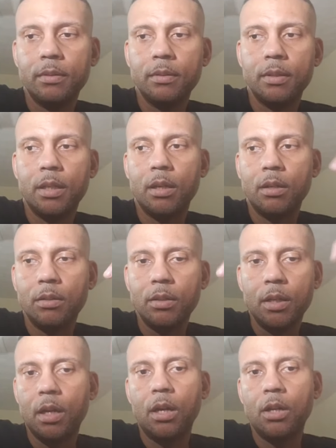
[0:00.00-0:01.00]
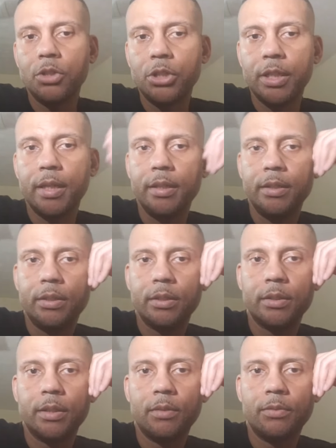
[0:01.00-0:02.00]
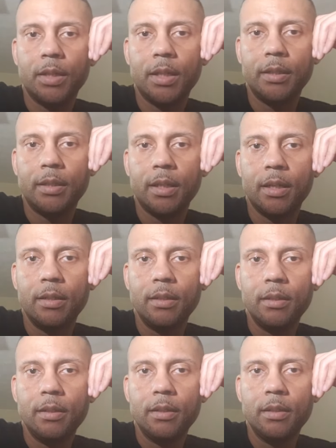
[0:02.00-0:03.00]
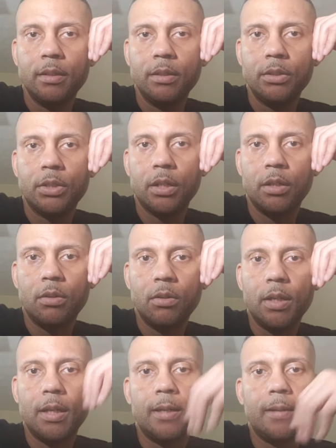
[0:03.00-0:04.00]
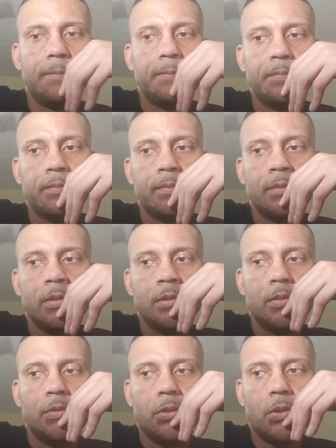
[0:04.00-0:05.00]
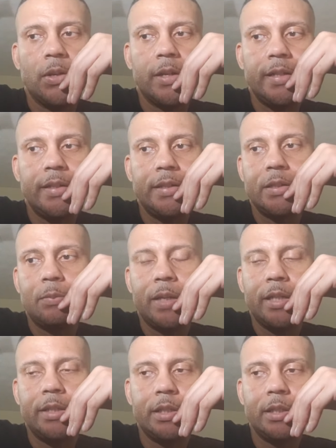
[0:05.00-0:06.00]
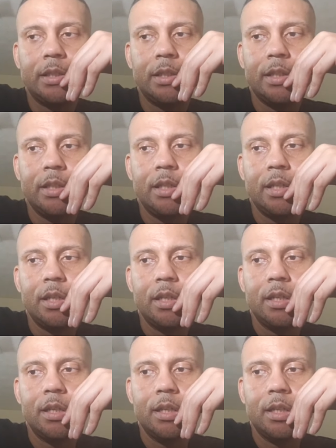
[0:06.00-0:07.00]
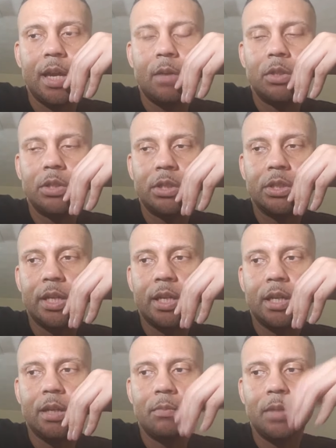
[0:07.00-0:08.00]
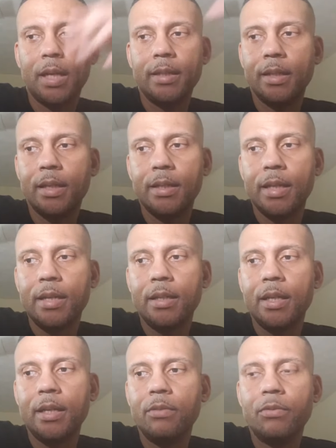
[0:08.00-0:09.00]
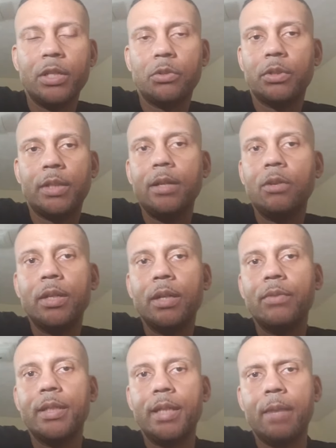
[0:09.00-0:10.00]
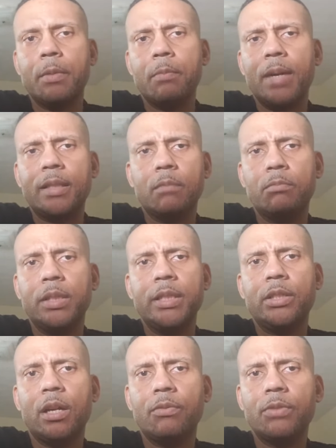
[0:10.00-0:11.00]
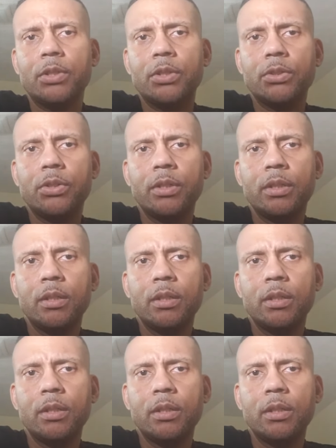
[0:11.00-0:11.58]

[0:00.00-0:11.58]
you know, all shades and stuff like that. So Floyd is basically, that was a setup. Like the individuals, they don't give a damn about the police officers.